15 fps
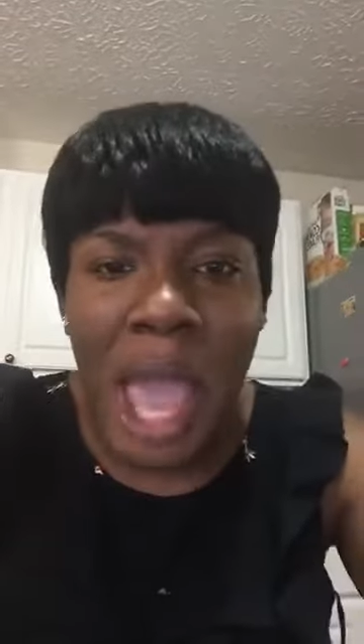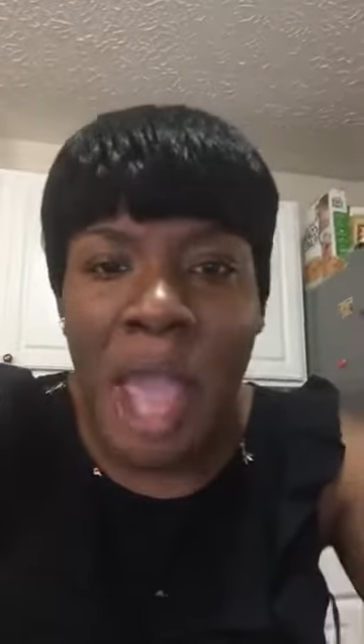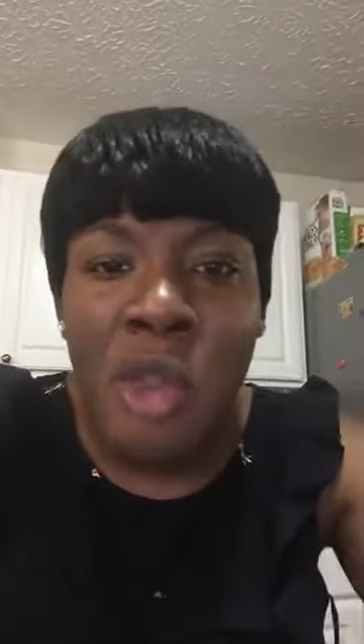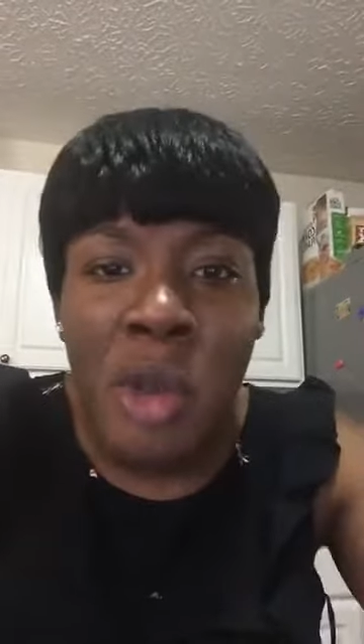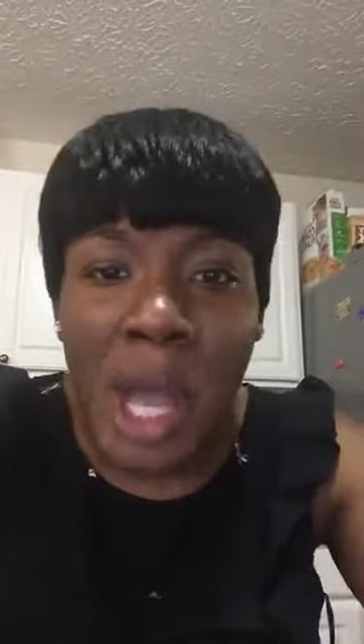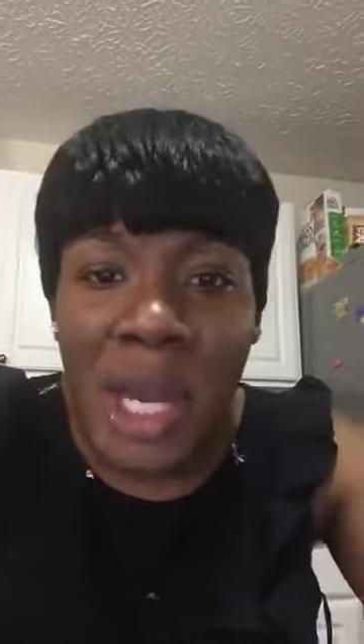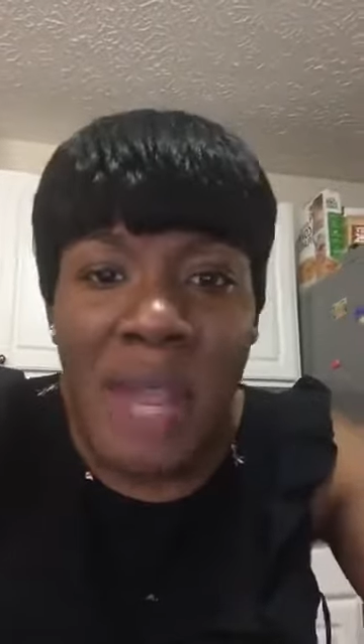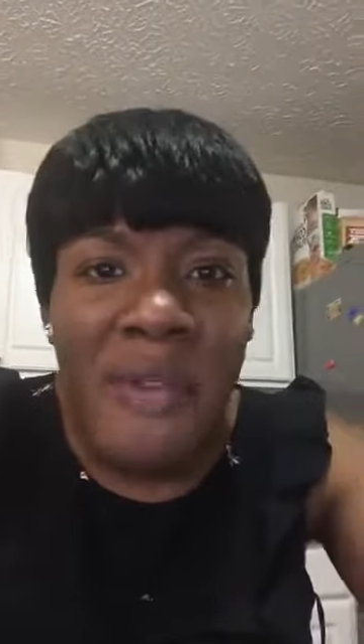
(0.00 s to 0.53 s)
And you
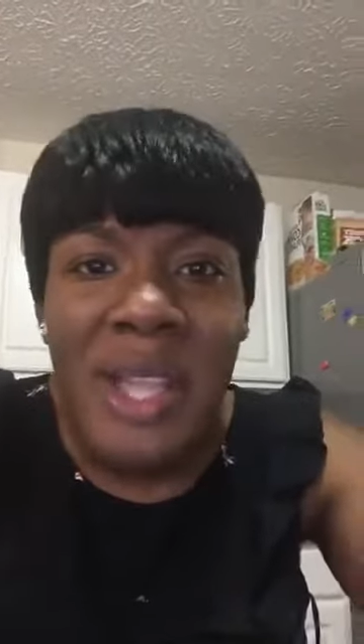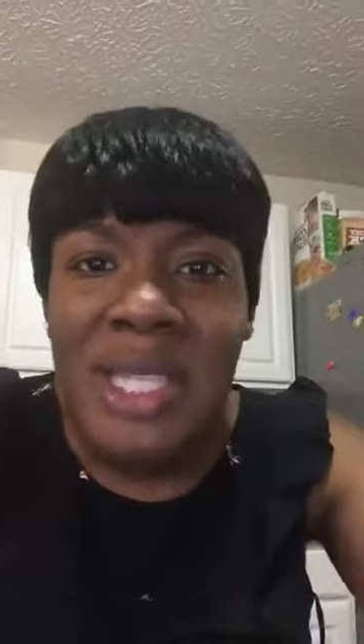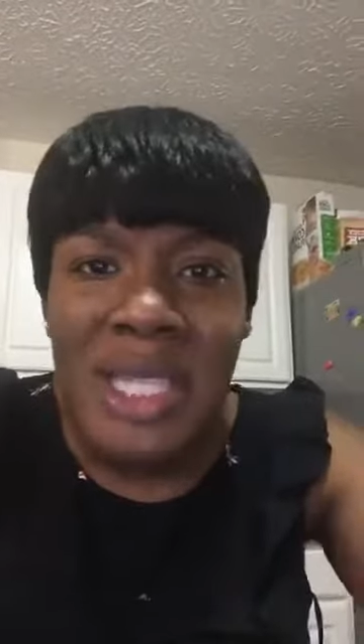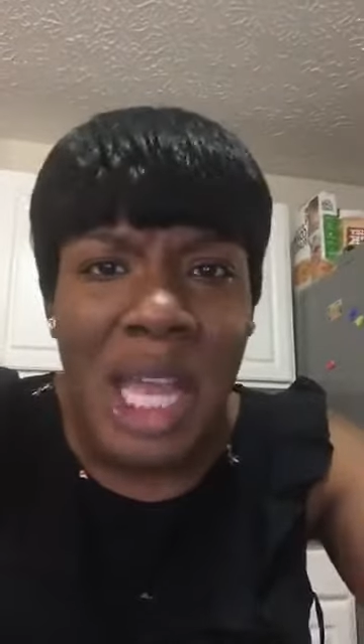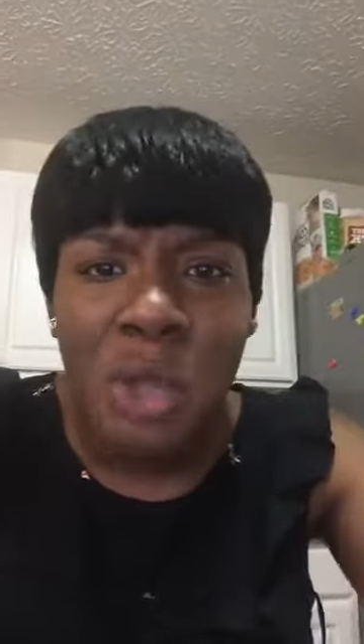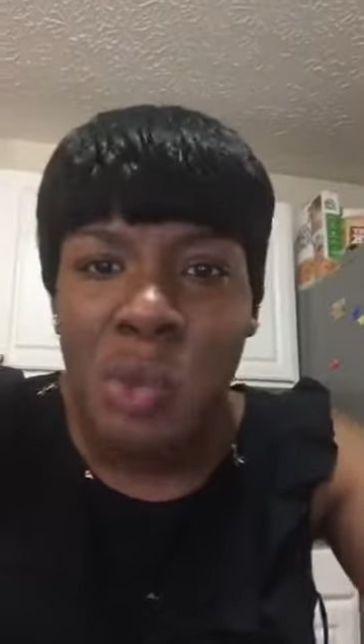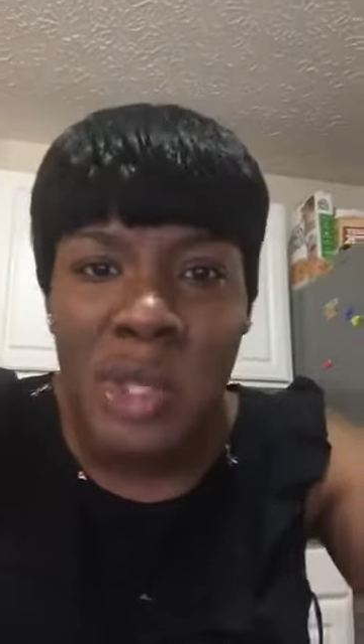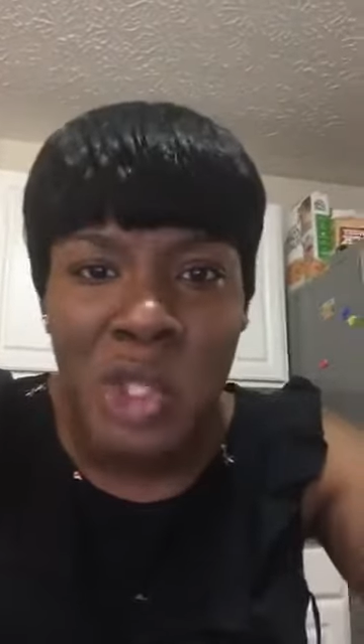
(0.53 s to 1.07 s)
can even
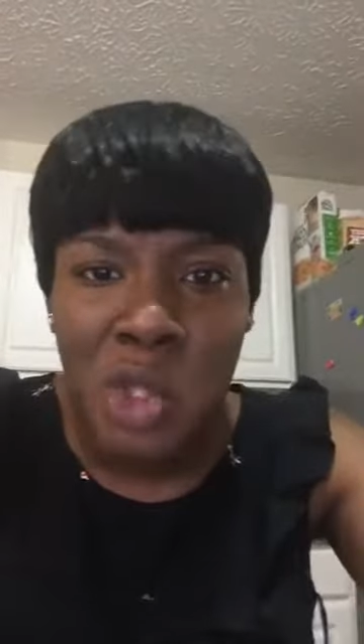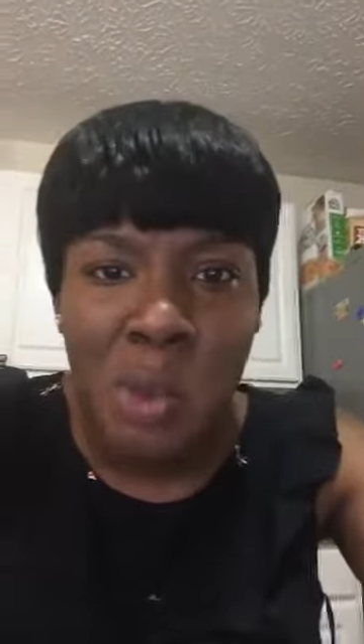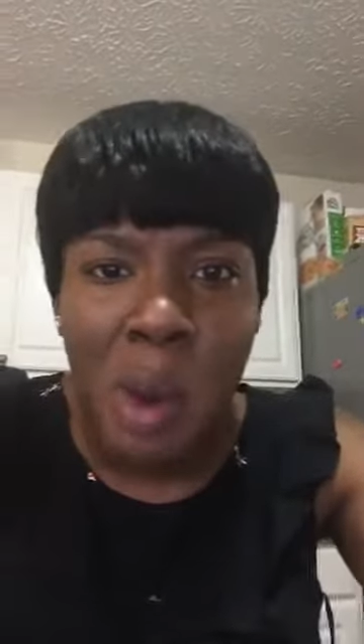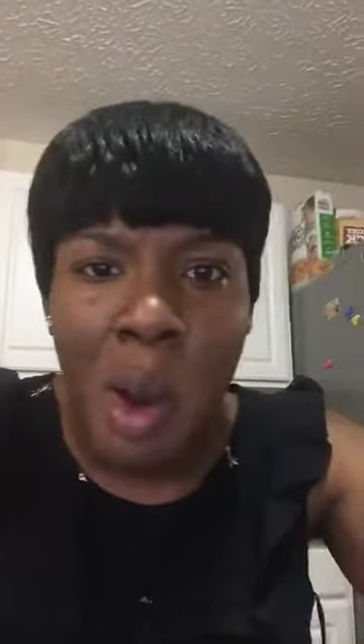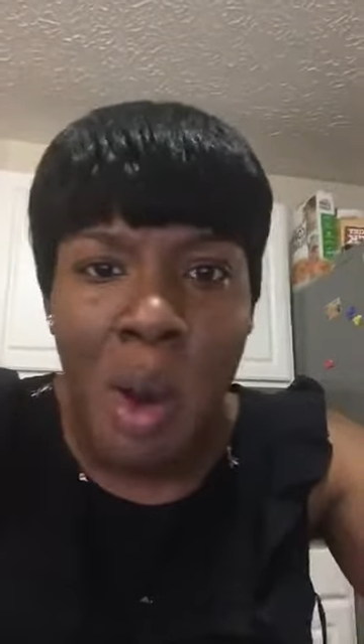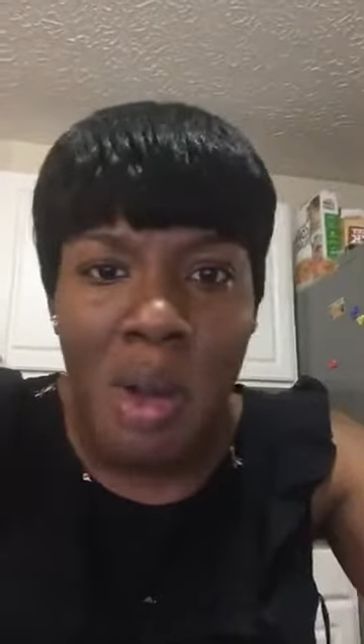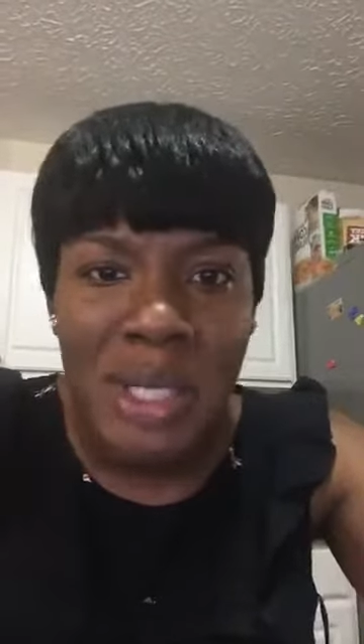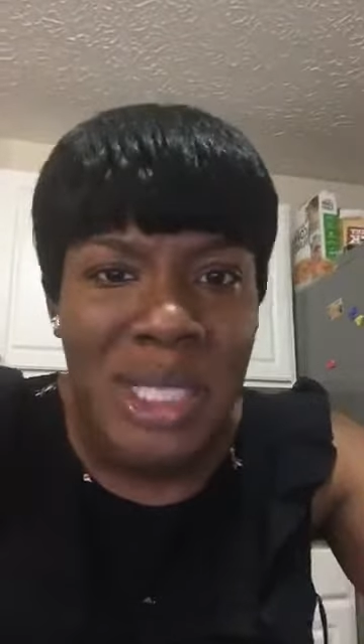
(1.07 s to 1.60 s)
start with
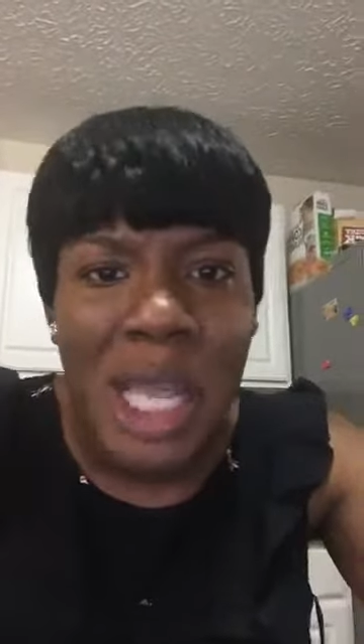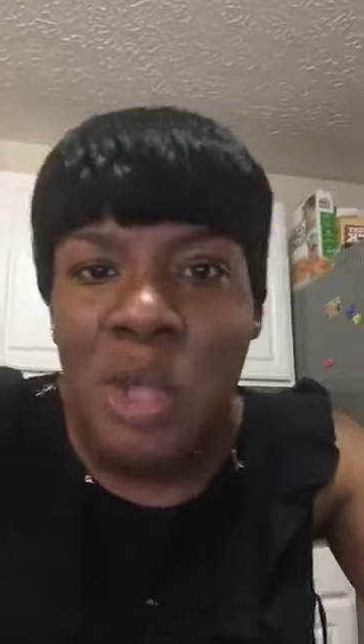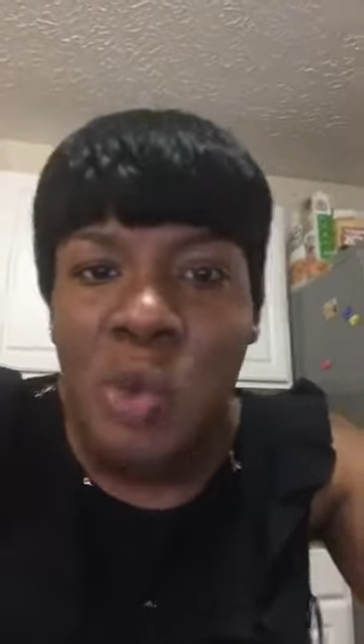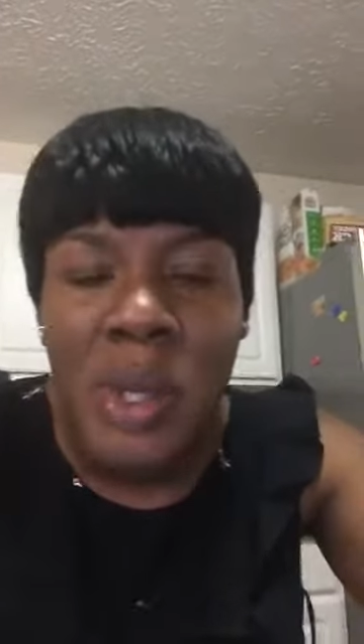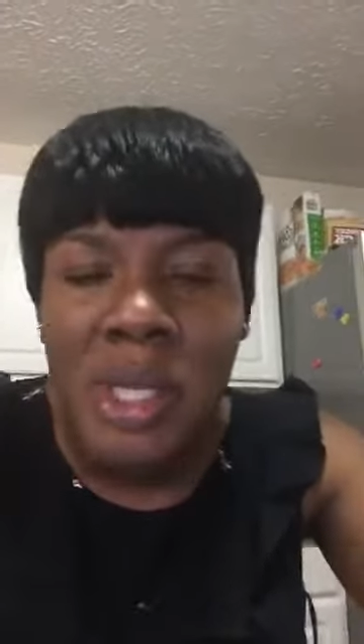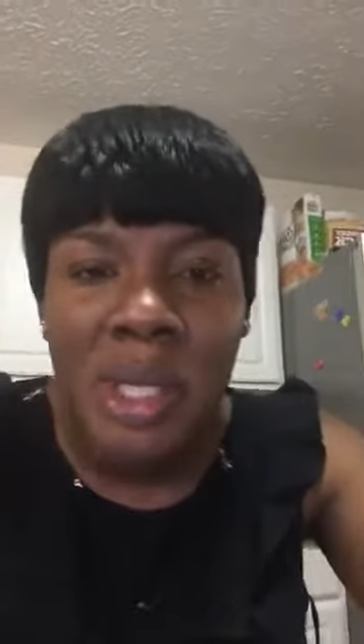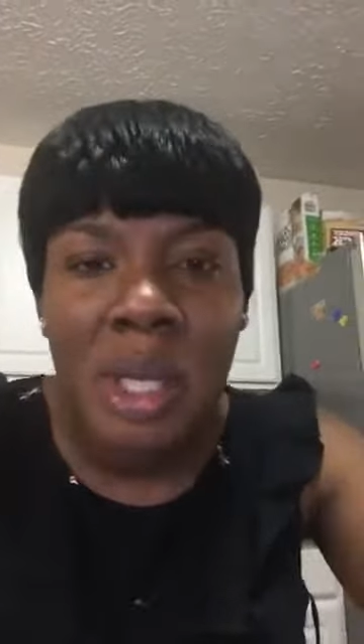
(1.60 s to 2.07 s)
small. Start with